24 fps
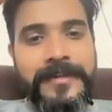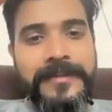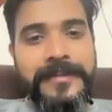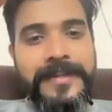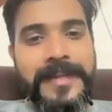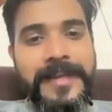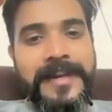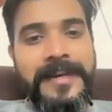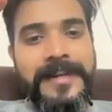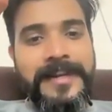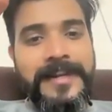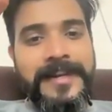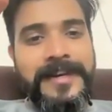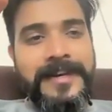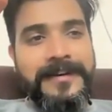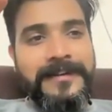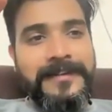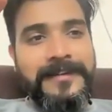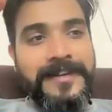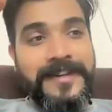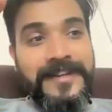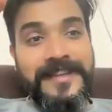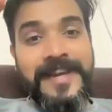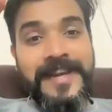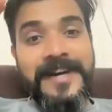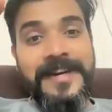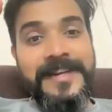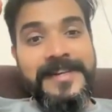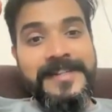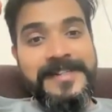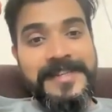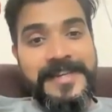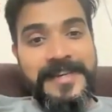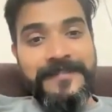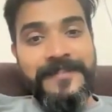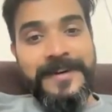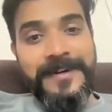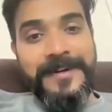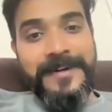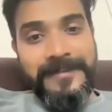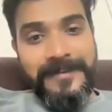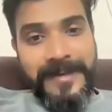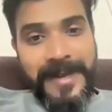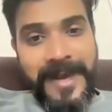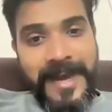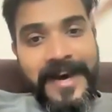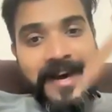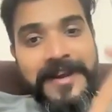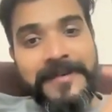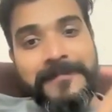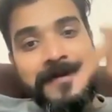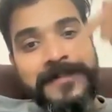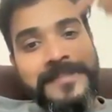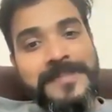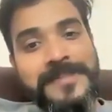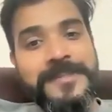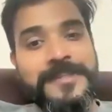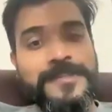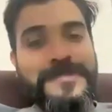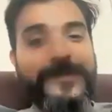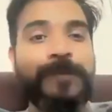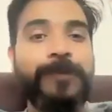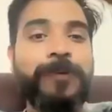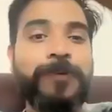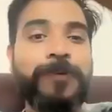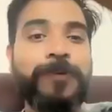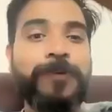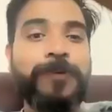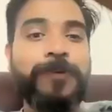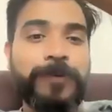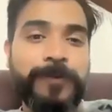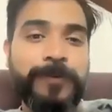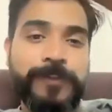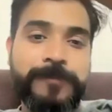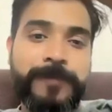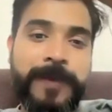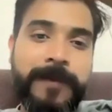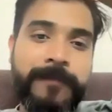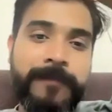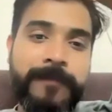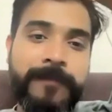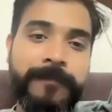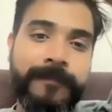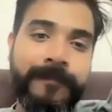Then in that case, even our messages will go to your spam.